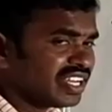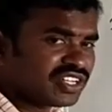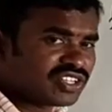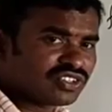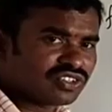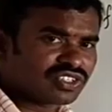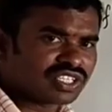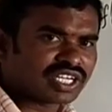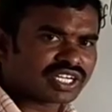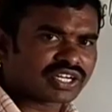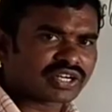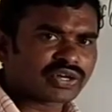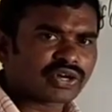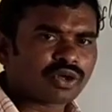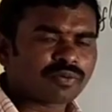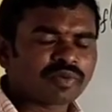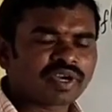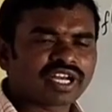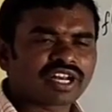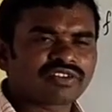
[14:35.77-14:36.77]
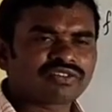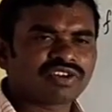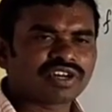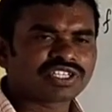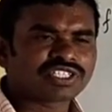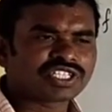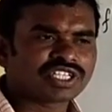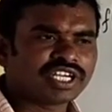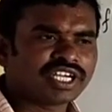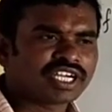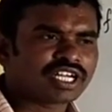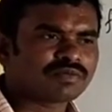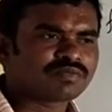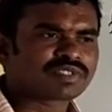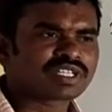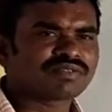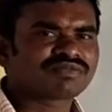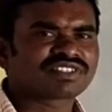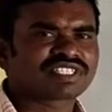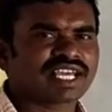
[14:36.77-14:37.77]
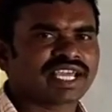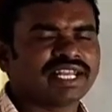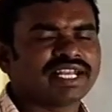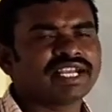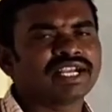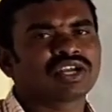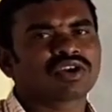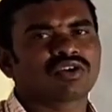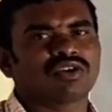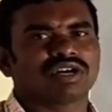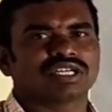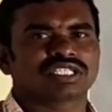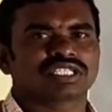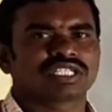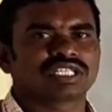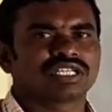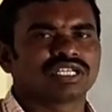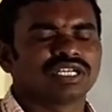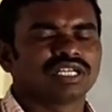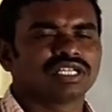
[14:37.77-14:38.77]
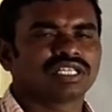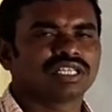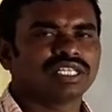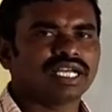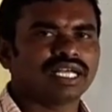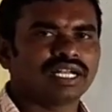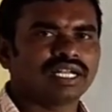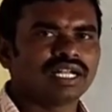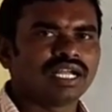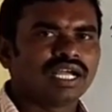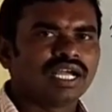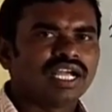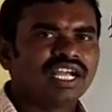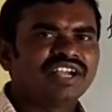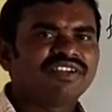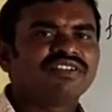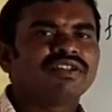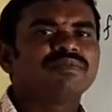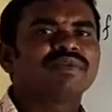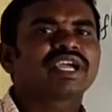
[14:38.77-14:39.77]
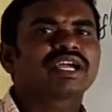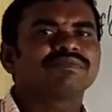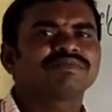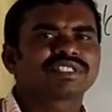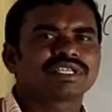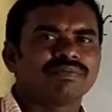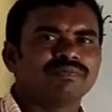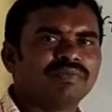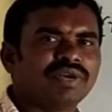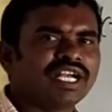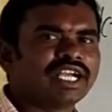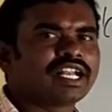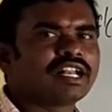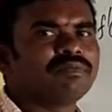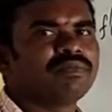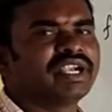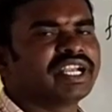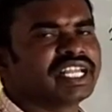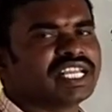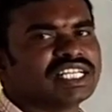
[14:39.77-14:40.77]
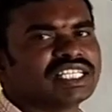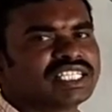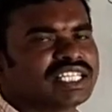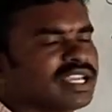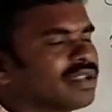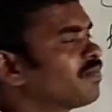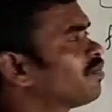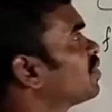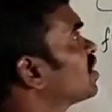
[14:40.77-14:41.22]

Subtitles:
to the trigonometry function in terms of sine and cos. Then it will become some little bit easy.